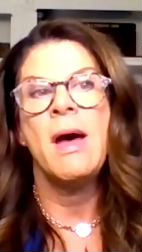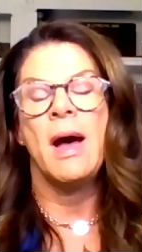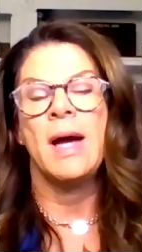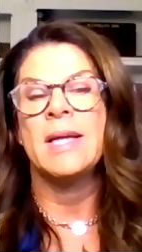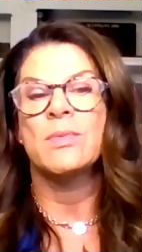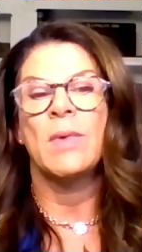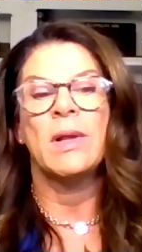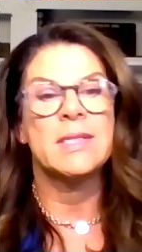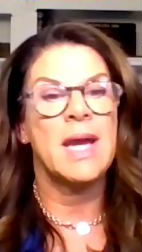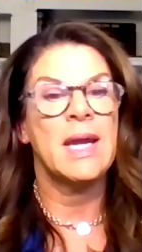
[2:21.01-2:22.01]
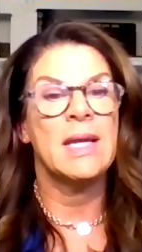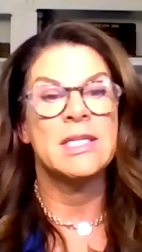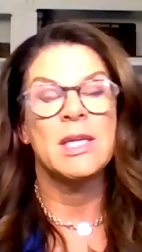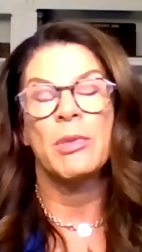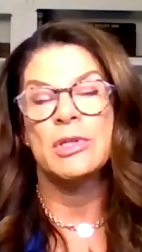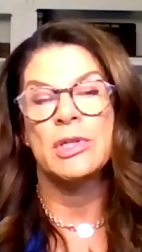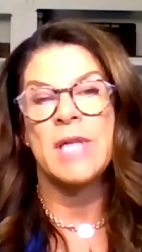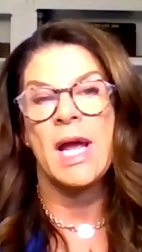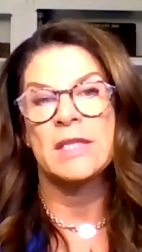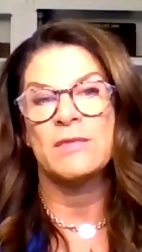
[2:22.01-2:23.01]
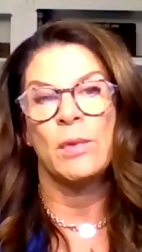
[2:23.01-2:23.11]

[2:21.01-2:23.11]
uh, as well as taking temperature checks